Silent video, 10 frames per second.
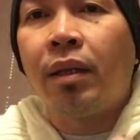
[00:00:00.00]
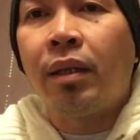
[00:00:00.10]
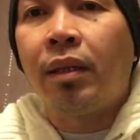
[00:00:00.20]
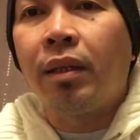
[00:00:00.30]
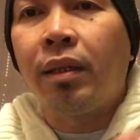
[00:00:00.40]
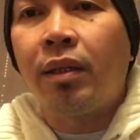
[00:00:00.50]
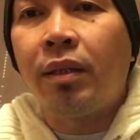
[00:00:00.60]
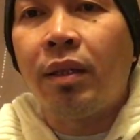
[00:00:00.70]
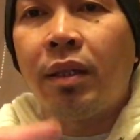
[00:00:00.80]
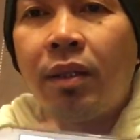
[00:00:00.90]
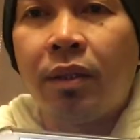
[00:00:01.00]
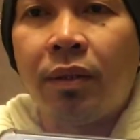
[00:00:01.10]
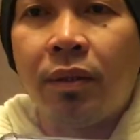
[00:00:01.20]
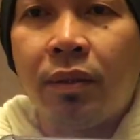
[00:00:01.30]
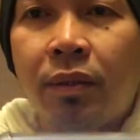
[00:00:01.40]
it, you need
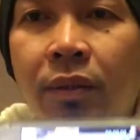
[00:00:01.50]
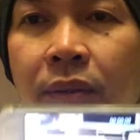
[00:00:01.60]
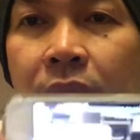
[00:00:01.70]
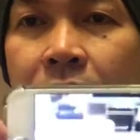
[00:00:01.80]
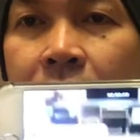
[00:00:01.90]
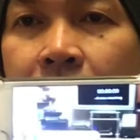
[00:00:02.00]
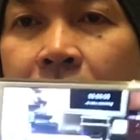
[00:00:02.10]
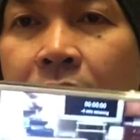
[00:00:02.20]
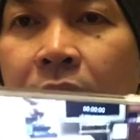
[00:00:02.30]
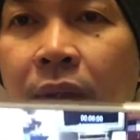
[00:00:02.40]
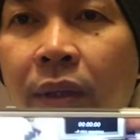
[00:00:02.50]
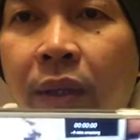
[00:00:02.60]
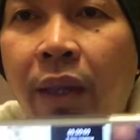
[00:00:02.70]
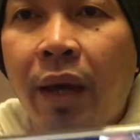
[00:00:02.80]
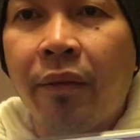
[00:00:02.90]
to
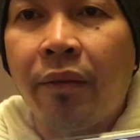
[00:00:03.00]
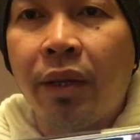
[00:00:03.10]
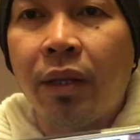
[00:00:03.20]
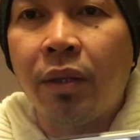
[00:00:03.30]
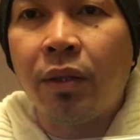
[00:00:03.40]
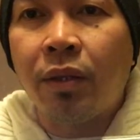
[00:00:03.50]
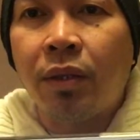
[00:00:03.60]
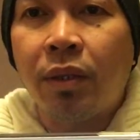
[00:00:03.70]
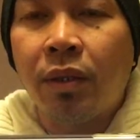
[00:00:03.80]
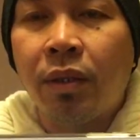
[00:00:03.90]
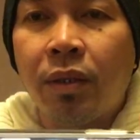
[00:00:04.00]
level your